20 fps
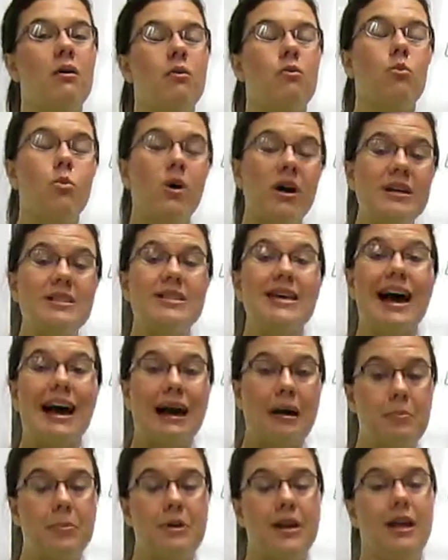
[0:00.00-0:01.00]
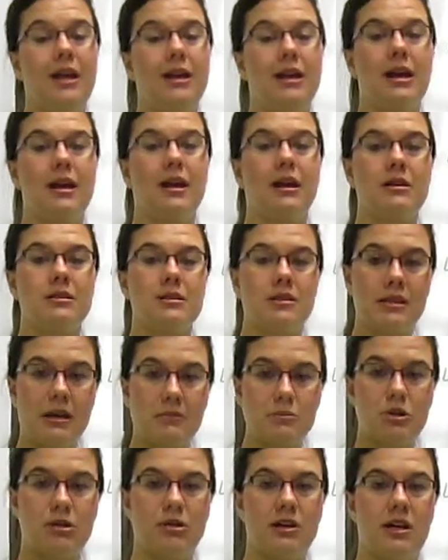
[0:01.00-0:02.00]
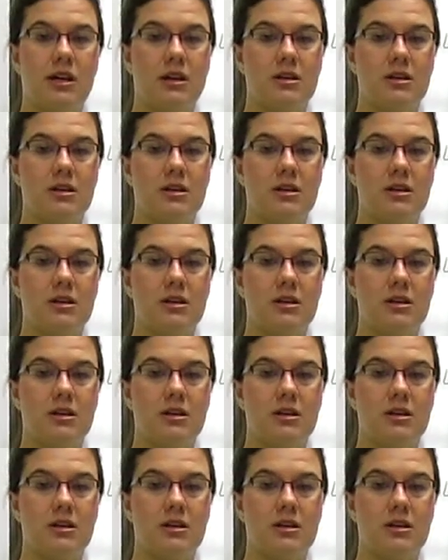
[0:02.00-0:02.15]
what is happening and conceptually